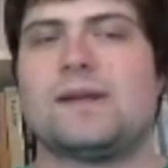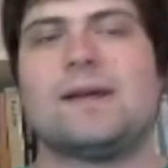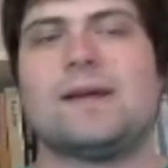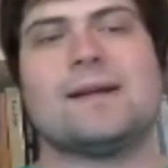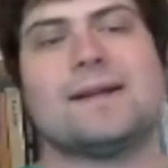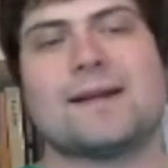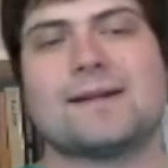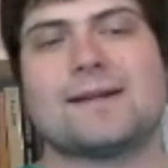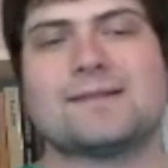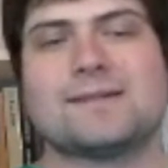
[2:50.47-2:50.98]

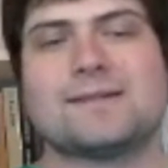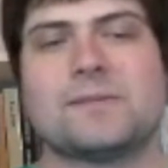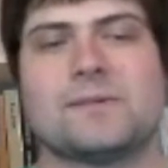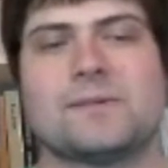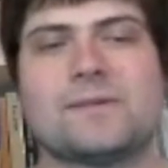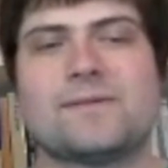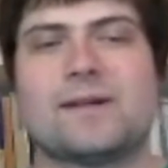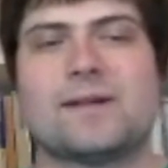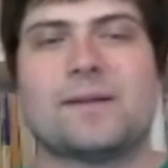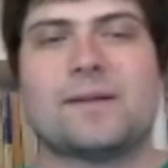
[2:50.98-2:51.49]
Next up,
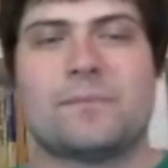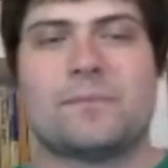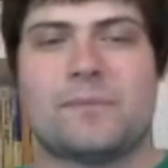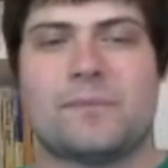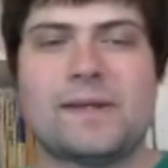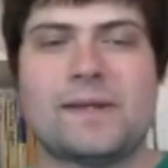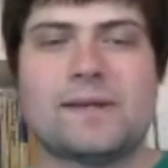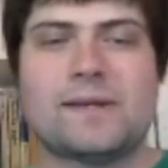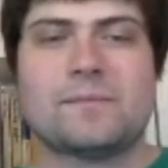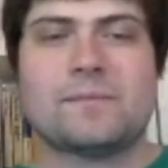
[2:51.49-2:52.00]
we've got
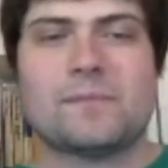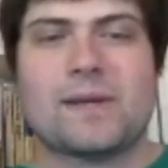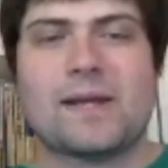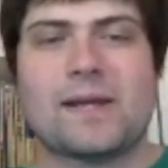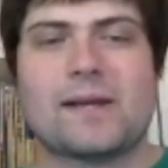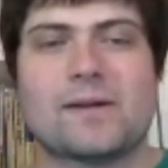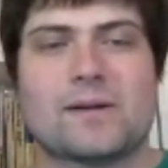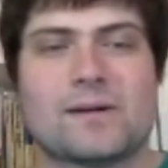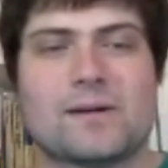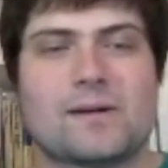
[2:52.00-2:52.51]
Beacon
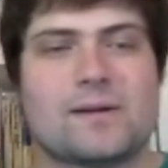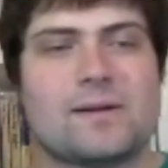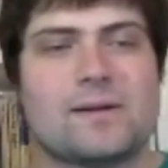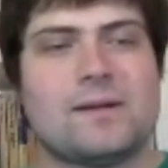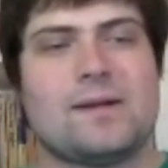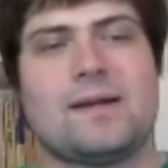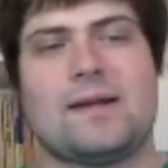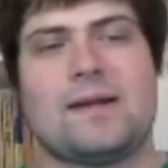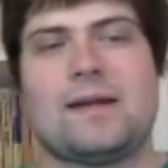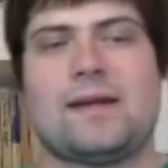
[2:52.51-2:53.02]
Banner,
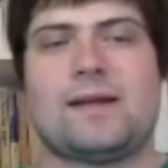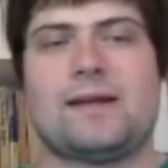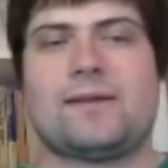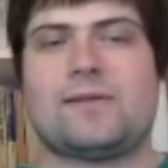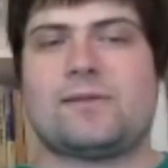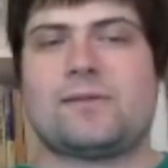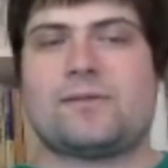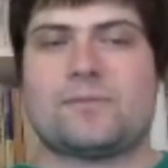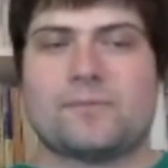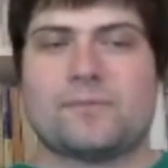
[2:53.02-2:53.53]
a
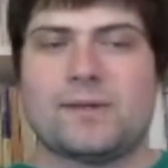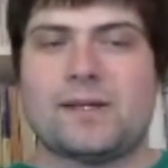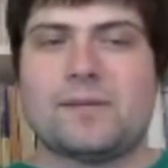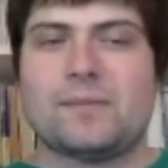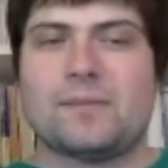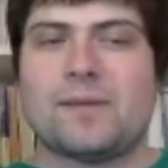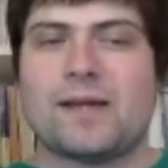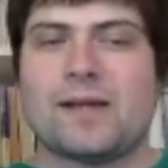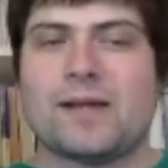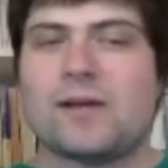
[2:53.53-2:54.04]
3
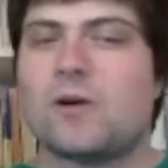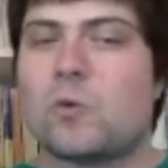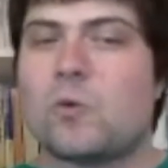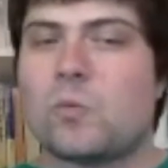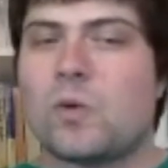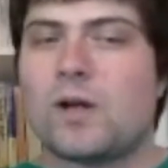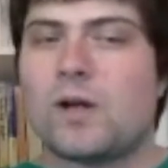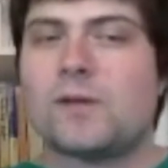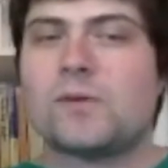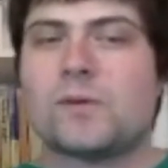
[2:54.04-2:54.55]
mana
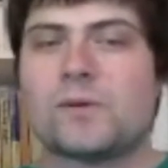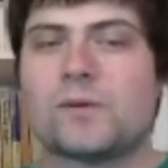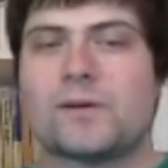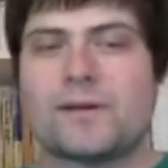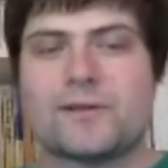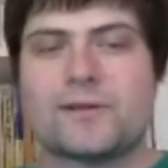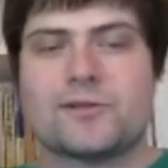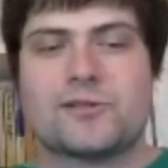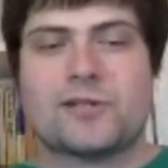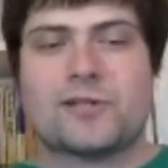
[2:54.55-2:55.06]
1
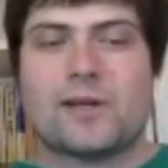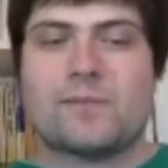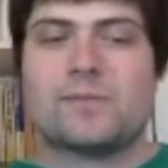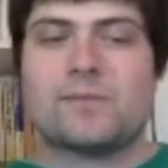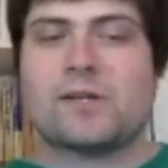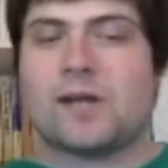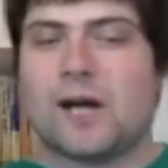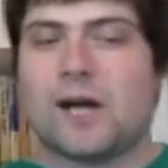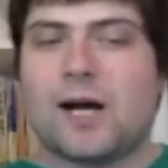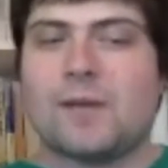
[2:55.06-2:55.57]
orange gem
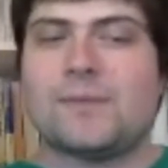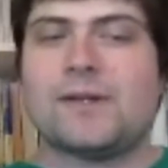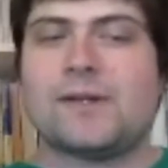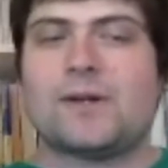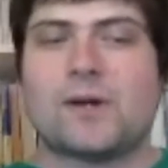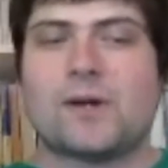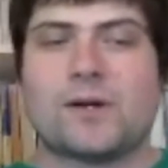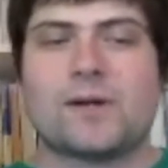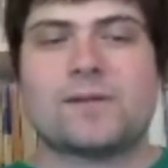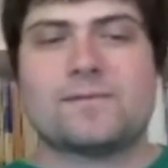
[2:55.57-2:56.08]
common
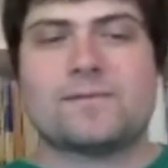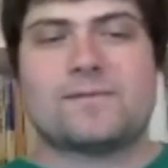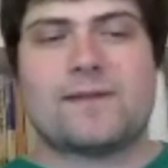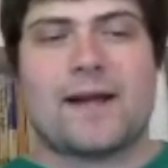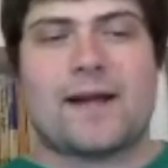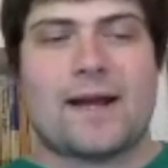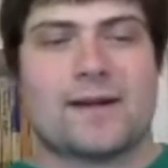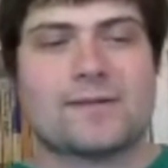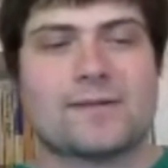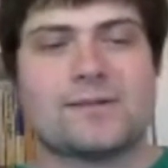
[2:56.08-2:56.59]

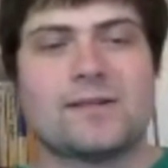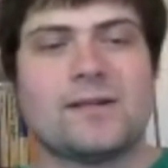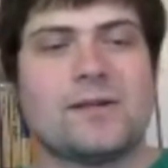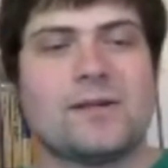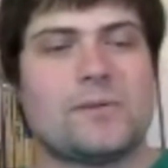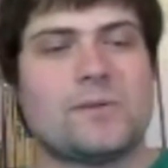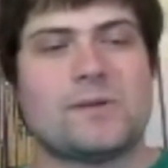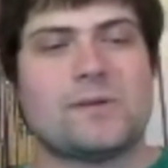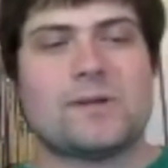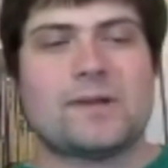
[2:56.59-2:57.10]
artifact
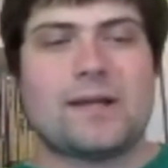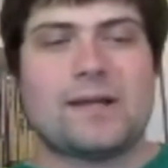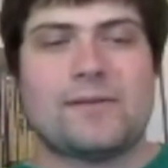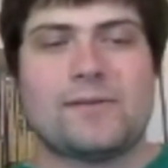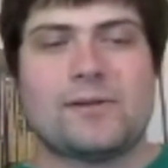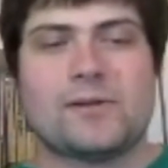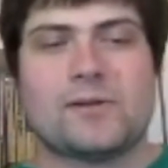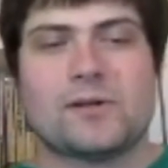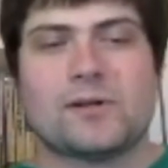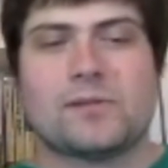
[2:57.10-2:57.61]
with
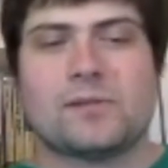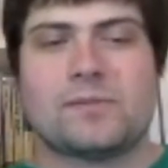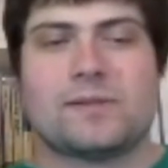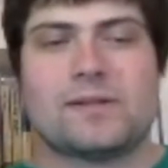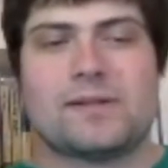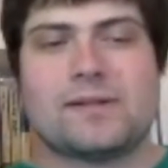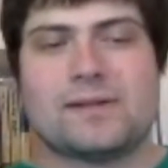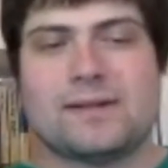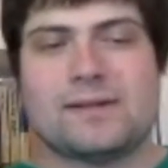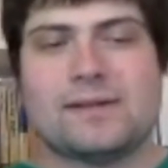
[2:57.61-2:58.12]
11
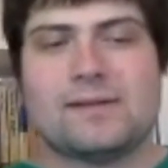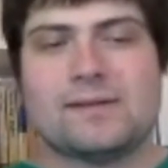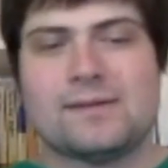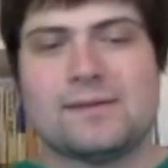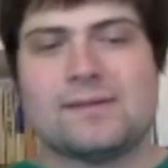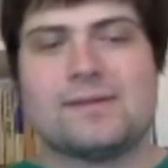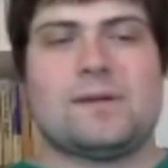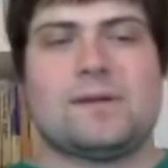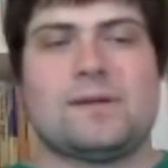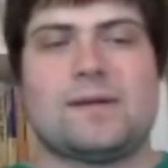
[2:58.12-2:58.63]
durability,
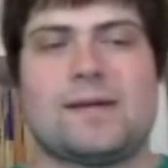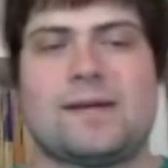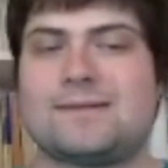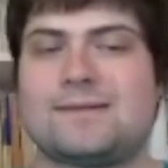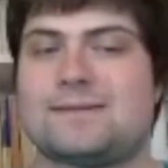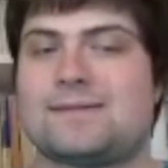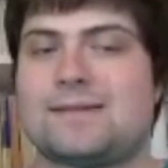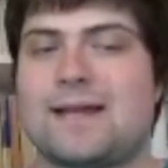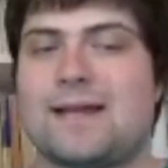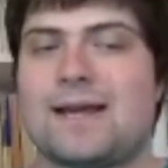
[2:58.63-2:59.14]
has
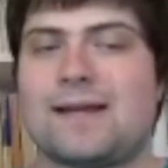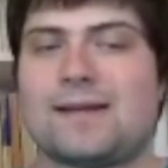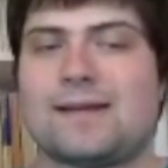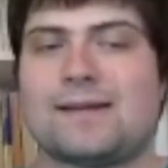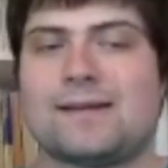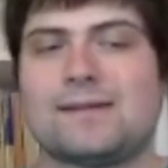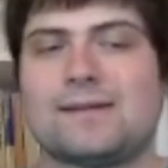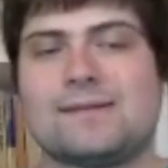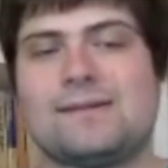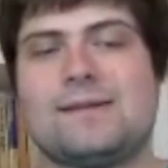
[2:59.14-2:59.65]

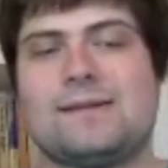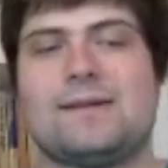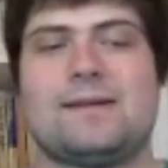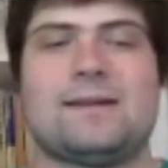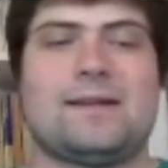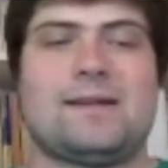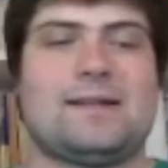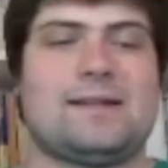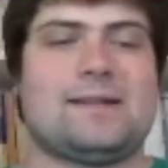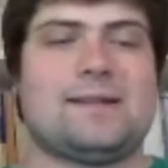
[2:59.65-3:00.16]
stacking,
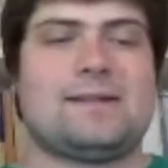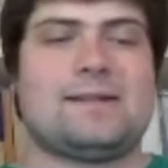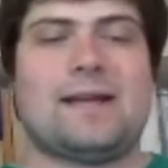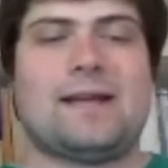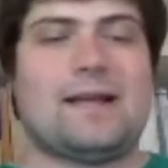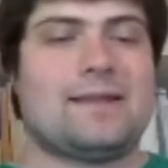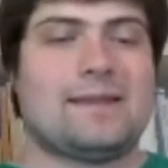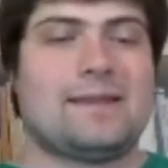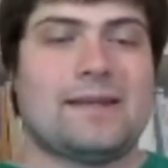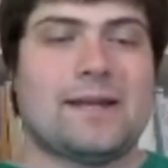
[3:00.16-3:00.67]
and
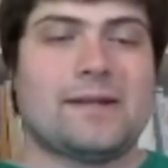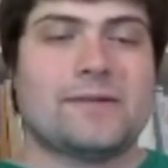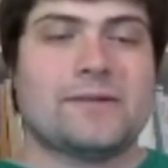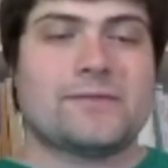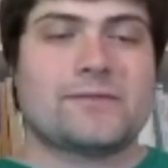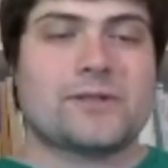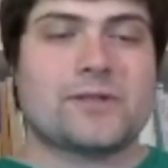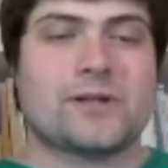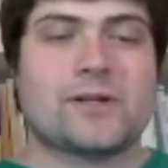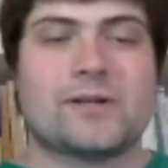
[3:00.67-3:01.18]
at the end of
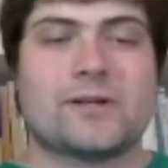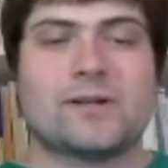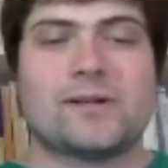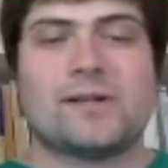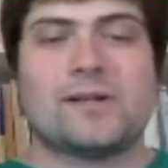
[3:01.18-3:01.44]
turn,